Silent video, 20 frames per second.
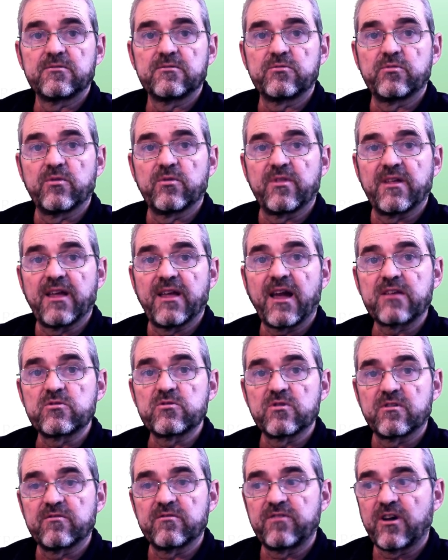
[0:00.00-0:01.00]
to the
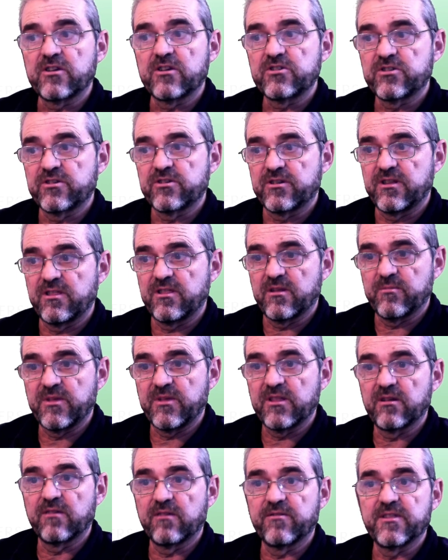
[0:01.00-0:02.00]
actual function in the
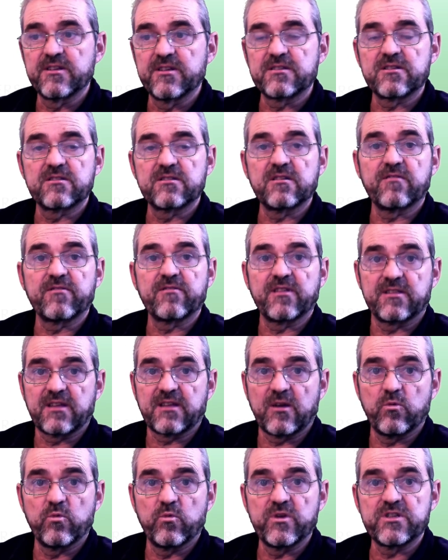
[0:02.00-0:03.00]
middle of this stuff that
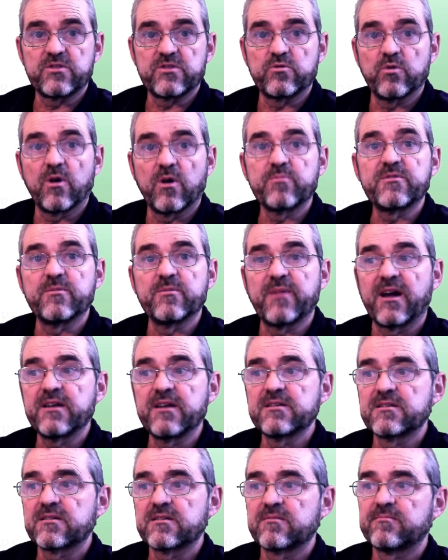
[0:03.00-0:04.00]
I wish to
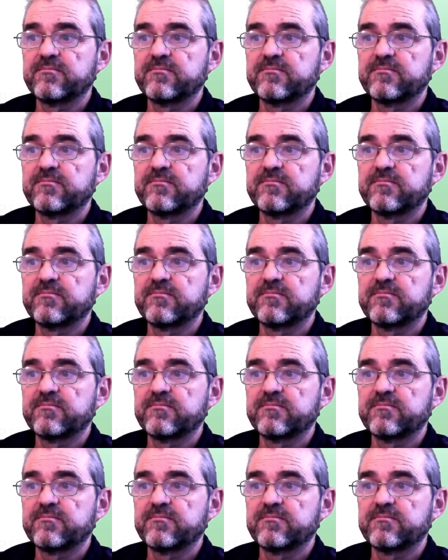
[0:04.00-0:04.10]
optimize,